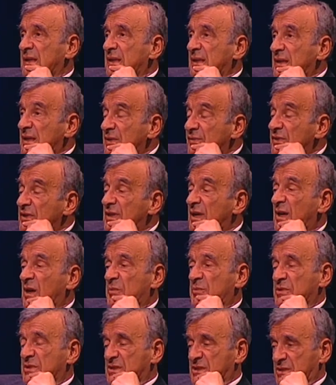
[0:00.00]
if it
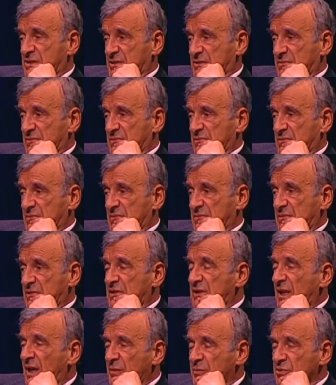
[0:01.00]
happens? It
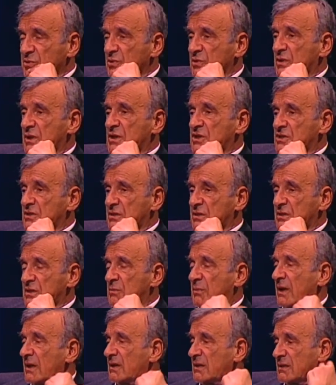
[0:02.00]
happened occasionally,
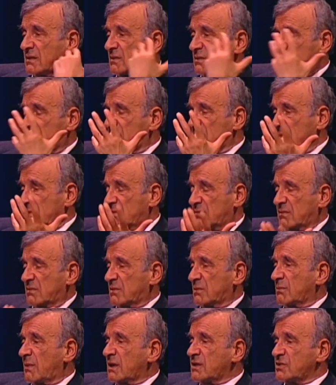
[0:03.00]
my,
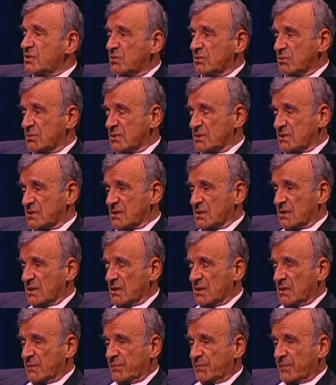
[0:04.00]
my students,
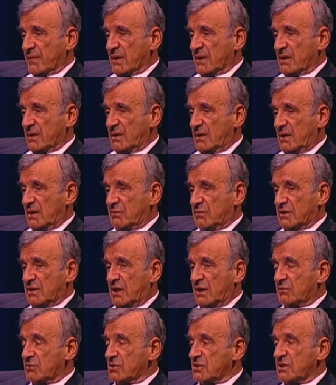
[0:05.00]
then what
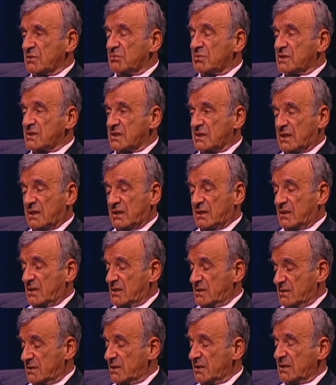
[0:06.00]
I would simply say, I
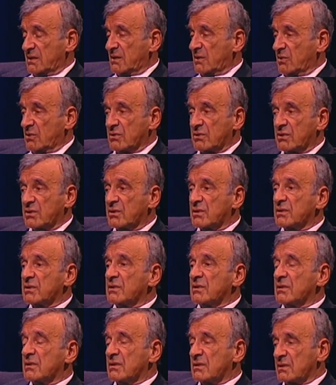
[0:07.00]
say, look,
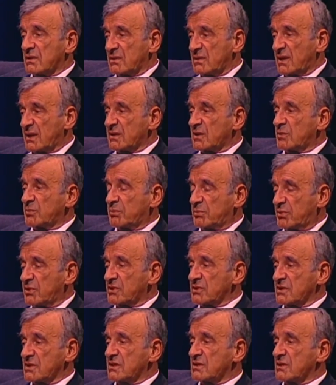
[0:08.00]
the other
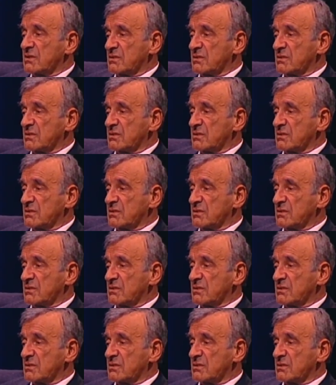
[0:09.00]
person